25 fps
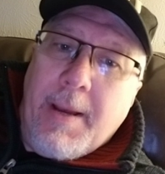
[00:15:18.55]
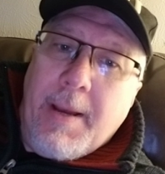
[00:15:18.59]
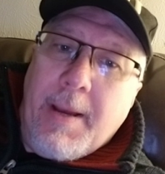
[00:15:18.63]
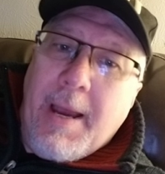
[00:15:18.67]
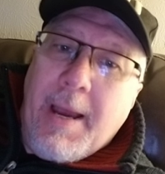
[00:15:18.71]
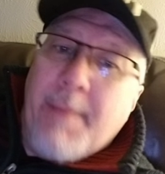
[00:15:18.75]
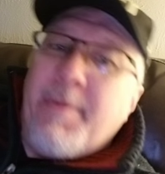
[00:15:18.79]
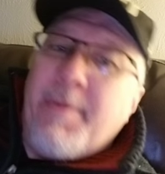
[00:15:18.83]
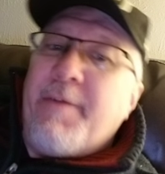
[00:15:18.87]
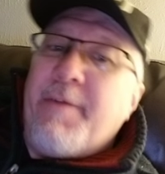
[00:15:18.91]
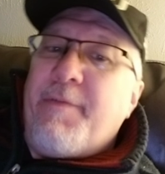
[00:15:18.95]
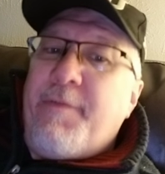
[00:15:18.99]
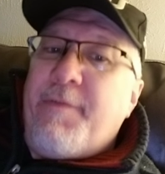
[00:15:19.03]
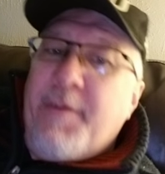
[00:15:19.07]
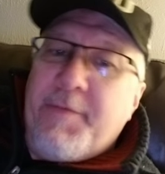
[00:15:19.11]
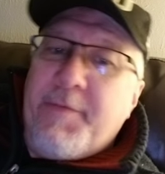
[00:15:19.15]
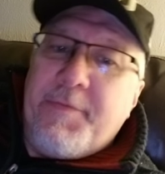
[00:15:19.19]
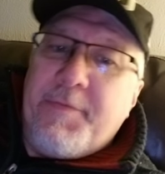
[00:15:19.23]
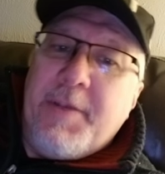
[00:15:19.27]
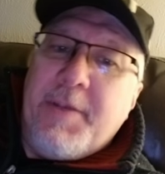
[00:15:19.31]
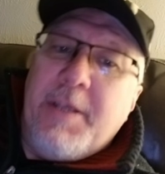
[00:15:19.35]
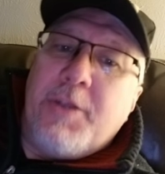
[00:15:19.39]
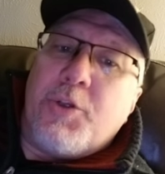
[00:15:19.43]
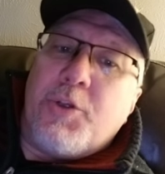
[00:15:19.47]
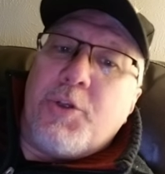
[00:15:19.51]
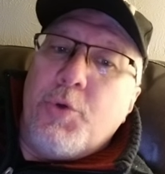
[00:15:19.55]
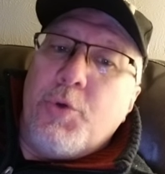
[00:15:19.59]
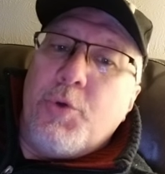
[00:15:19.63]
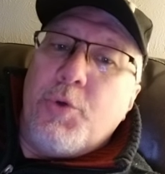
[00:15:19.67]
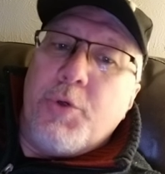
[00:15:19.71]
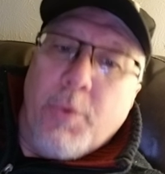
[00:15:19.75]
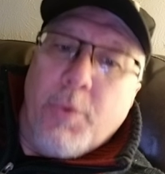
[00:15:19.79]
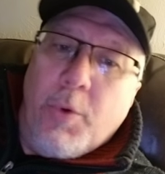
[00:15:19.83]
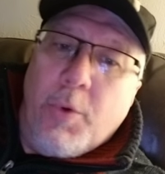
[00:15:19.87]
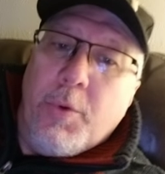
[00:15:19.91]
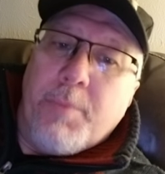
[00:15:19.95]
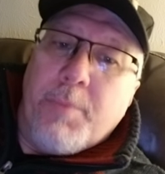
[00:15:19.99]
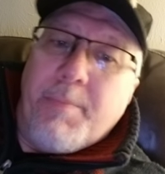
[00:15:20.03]
I'm a
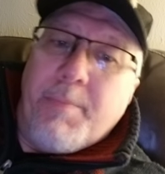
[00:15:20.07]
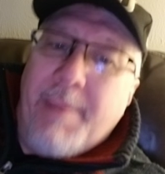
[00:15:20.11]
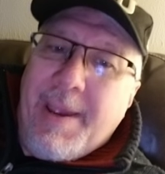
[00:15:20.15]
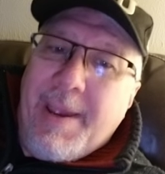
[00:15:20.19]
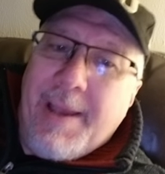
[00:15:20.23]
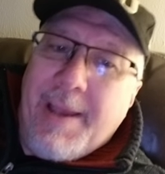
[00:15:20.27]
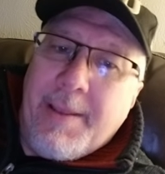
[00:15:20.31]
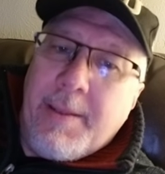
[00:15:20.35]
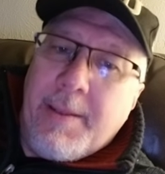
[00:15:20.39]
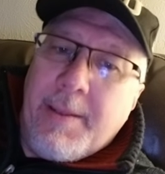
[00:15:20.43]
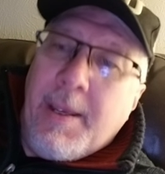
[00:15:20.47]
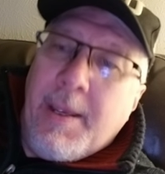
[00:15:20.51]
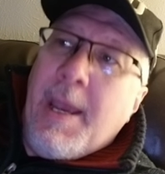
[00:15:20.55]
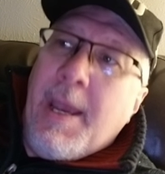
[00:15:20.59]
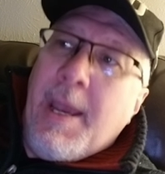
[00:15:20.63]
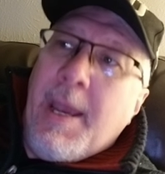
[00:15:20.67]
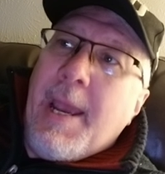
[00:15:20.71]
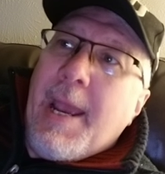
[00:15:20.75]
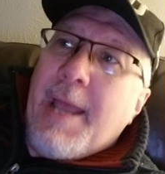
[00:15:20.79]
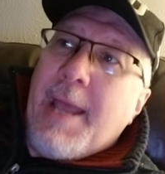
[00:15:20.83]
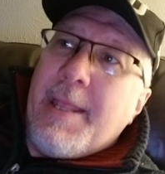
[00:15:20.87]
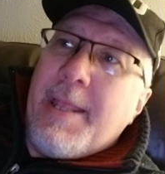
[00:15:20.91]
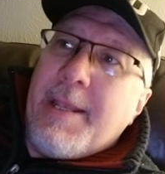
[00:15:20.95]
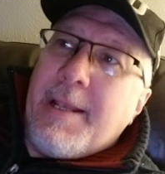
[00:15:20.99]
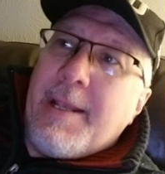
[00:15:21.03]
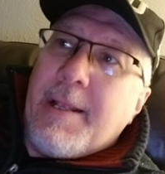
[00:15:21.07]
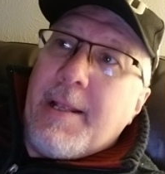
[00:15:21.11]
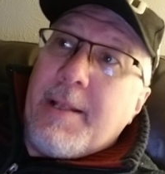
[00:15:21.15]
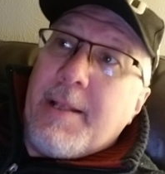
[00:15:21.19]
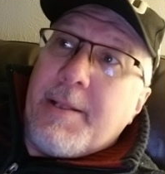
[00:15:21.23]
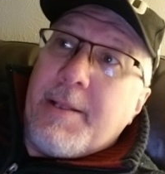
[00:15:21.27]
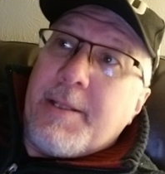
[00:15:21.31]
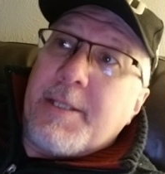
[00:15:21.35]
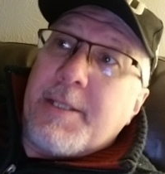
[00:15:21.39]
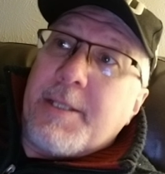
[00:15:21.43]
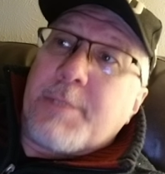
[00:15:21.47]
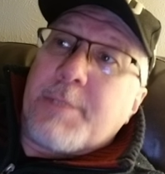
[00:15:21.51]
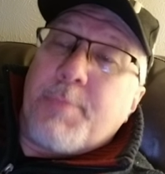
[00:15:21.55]
52-year-old man, and
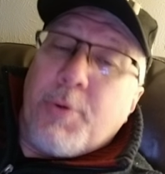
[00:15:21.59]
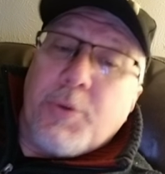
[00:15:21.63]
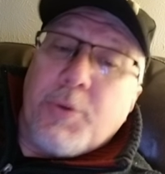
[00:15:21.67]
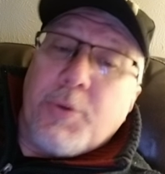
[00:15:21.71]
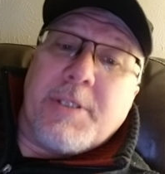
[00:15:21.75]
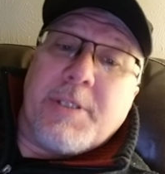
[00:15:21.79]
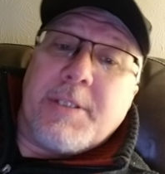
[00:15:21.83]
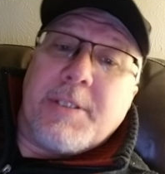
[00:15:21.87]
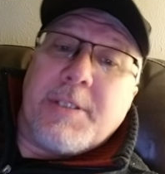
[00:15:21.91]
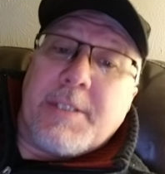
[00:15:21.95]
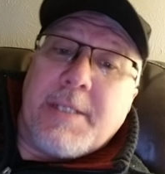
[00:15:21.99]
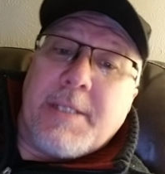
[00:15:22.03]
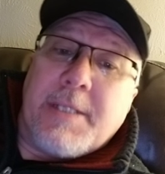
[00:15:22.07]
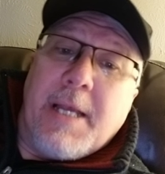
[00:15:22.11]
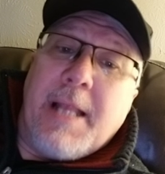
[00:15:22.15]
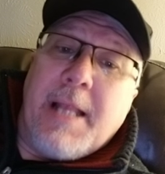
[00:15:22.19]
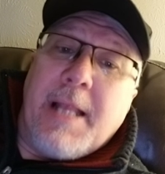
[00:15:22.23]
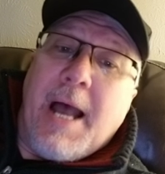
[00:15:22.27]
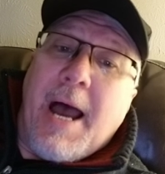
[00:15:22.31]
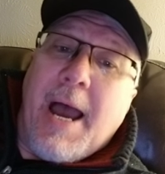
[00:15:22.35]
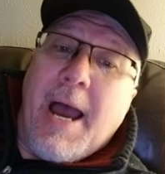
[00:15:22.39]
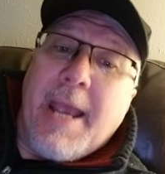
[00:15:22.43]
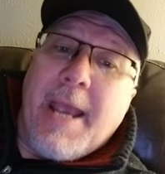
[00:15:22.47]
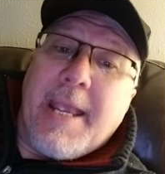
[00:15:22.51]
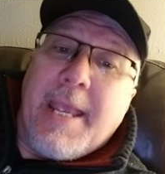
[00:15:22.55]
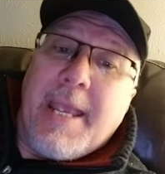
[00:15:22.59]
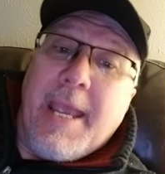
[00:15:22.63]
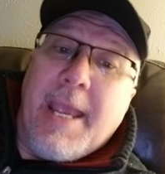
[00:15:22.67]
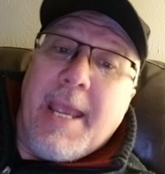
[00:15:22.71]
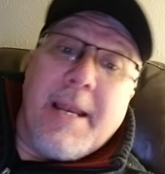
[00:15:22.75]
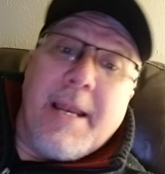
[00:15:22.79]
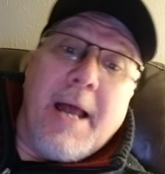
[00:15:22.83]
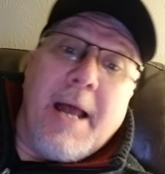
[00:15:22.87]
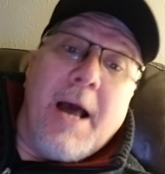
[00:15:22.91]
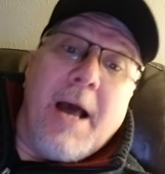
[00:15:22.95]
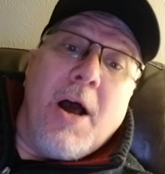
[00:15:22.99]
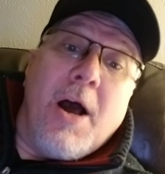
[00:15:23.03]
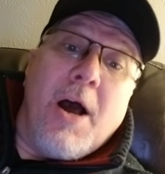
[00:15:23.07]
this person said, I
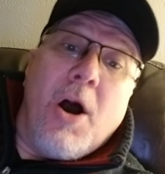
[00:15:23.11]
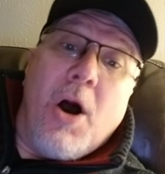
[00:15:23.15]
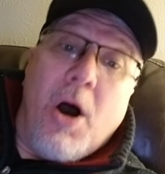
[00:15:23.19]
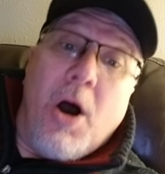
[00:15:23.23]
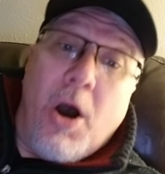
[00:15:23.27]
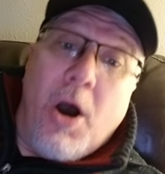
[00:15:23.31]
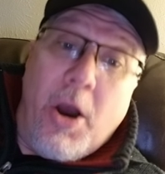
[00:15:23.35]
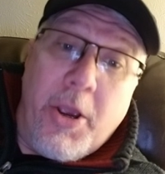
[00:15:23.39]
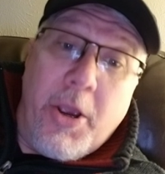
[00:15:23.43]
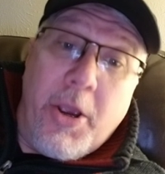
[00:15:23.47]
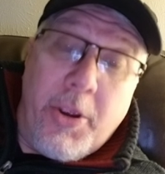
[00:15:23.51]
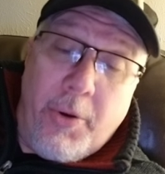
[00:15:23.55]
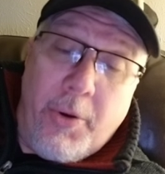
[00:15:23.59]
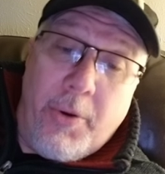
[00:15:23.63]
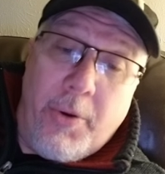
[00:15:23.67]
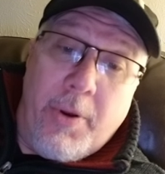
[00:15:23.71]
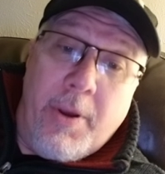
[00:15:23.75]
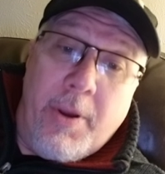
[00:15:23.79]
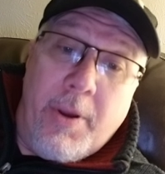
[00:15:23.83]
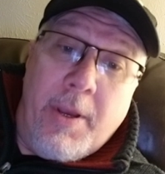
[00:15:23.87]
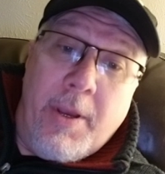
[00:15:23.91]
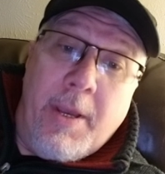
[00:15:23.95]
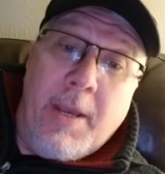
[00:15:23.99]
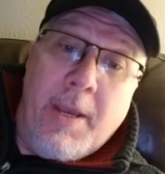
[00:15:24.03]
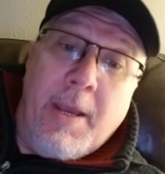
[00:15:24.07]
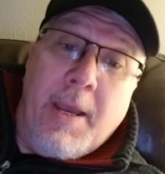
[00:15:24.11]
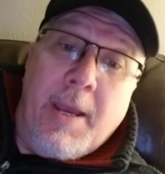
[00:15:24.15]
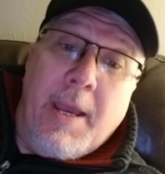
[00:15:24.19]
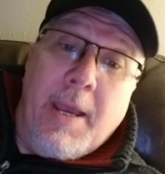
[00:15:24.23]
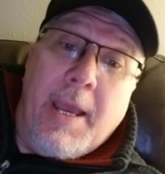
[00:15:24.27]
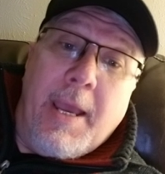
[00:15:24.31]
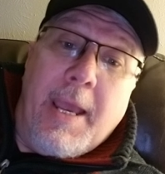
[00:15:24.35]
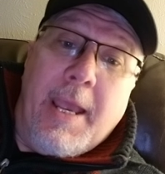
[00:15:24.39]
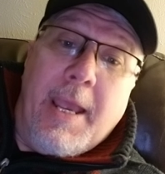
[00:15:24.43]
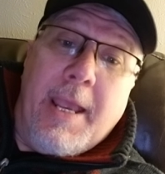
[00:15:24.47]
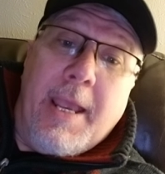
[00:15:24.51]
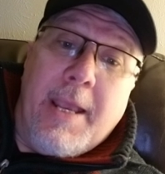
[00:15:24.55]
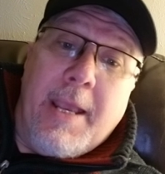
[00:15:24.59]
cannot hire
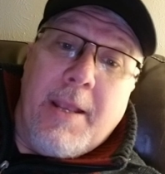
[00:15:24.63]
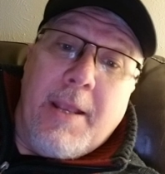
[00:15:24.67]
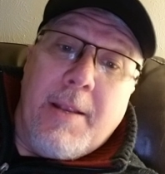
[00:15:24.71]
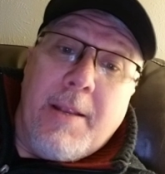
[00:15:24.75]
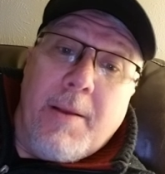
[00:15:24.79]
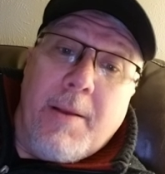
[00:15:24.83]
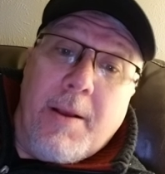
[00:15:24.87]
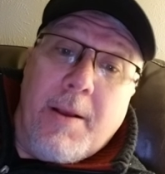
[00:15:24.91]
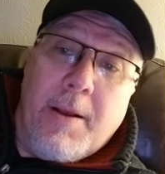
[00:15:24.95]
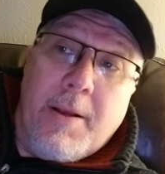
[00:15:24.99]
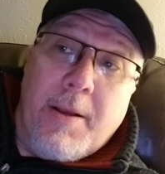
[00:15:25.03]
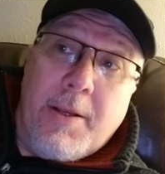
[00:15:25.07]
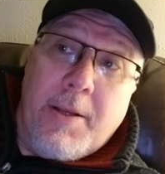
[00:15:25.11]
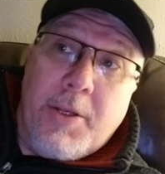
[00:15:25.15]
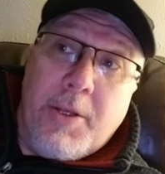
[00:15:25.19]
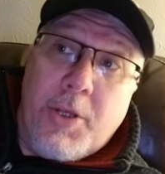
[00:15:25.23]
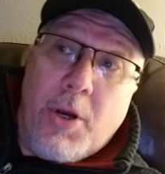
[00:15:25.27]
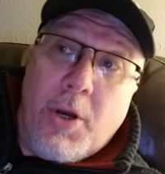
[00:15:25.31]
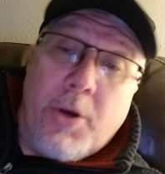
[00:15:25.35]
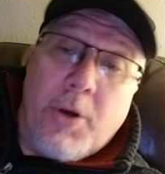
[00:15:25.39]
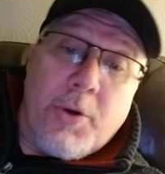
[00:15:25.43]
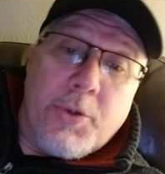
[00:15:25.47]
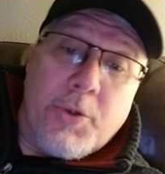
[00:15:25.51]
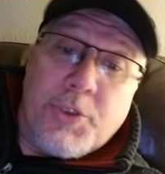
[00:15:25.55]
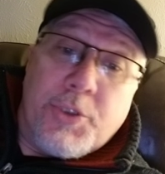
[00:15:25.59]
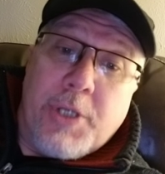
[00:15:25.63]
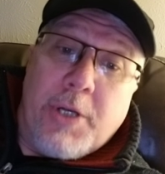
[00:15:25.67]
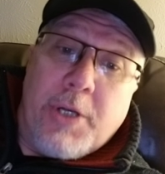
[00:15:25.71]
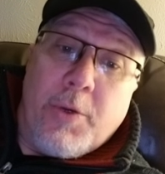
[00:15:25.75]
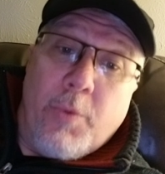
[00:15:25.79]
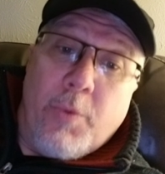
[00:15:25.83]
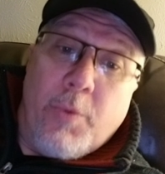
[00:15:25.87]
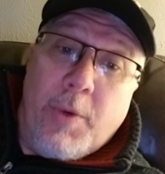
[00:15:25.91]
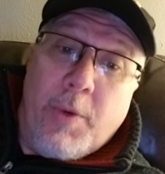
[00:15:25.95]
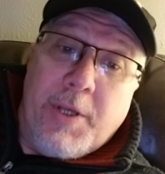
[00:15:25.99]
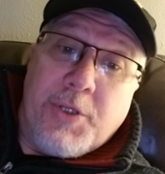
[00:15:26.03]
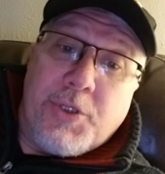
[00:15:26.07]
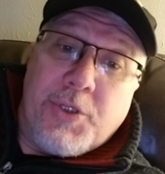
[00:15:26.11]
a younger
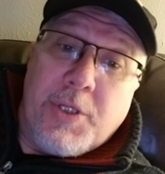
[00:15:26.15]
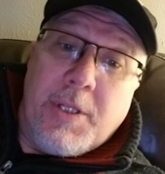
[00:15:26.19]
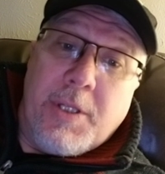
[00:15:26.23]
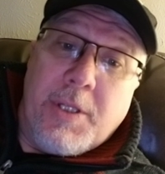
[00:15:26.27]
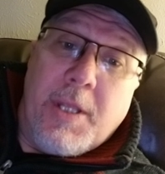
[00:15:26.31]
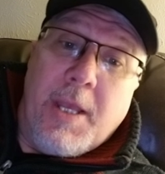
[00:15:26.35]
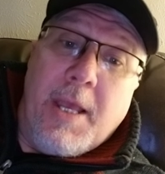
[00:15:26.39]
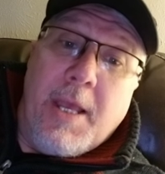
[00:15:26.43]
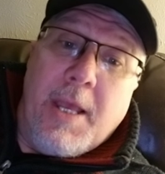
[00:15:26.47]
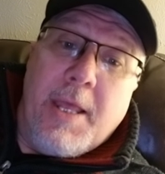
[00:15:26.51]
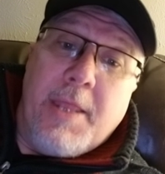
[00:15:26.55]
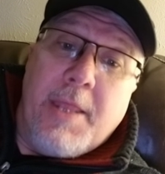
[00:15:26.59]
generation.